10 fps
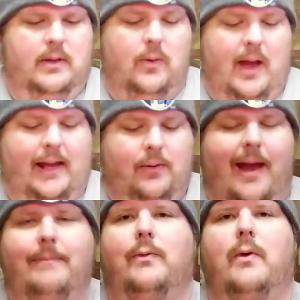oh, I
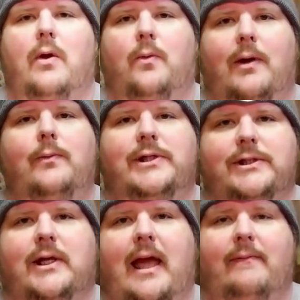grabbed the wrong one. We're
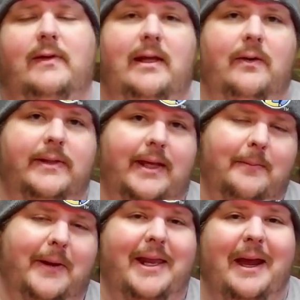just going to have to deal with it.
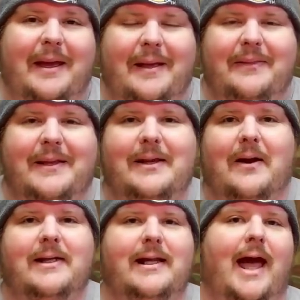But uh, The
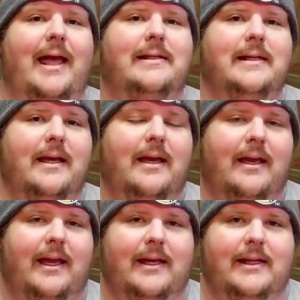Dark Knight
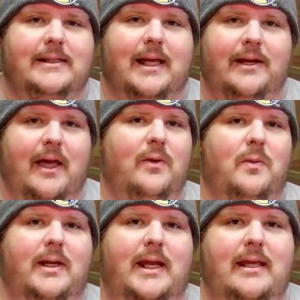is another
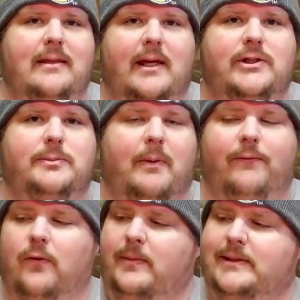one. Heath Ledger's
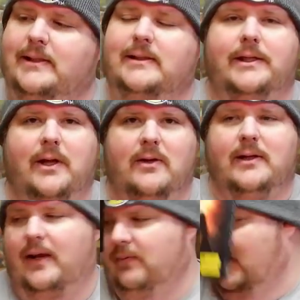performance. This is The Dark
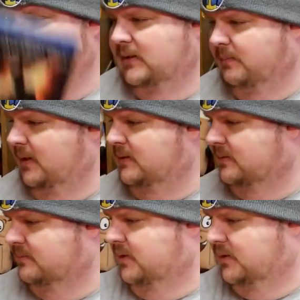Knight Rises. Please
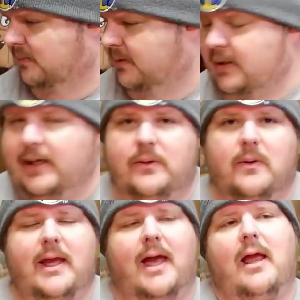just completely
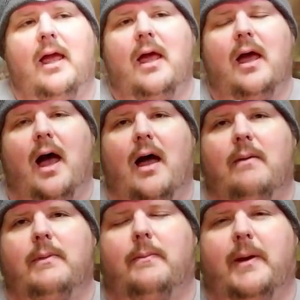ignore that.
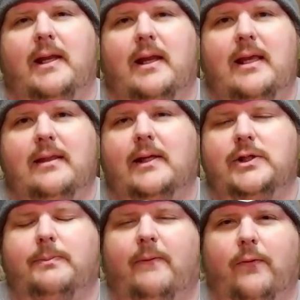Um, but Heath
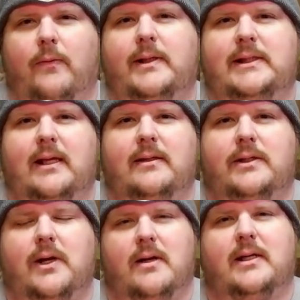Ledger's performance in The
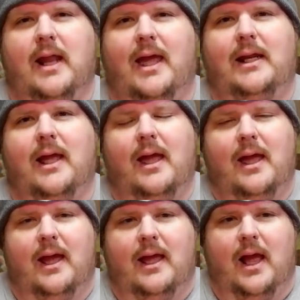Dark Knight
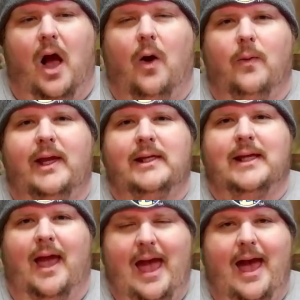always
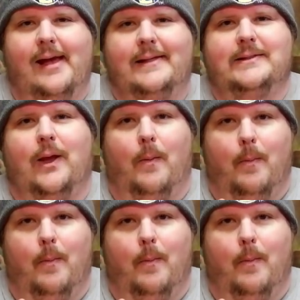has